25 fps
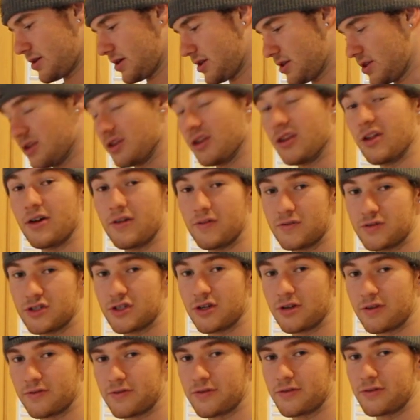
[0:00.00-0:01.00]
I love
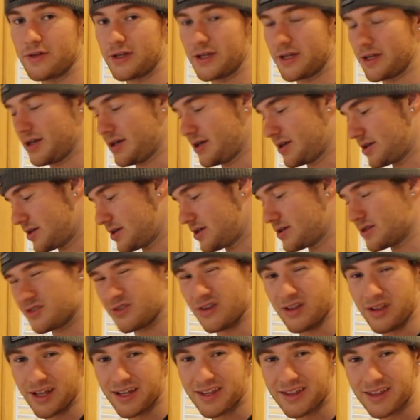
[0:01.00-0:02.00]
junk food and candy,
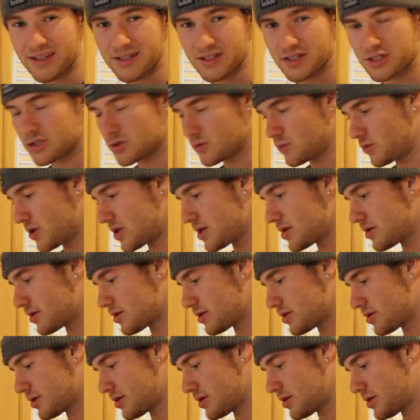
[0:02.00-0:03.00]
so I like things sweet.